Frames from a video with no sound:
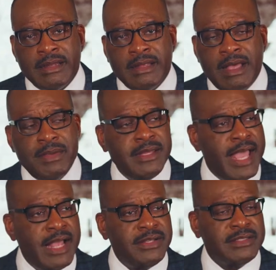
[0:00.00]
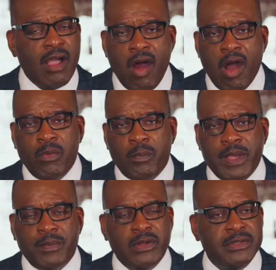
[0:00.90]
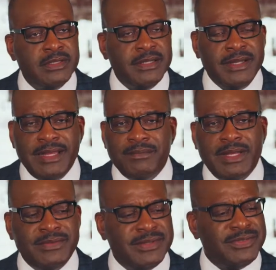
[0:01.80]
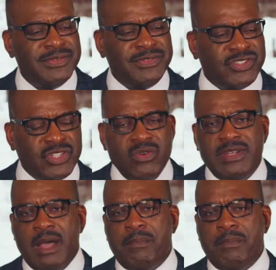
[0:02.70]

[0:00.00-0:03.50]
I mean, they are just horrible people, shooting up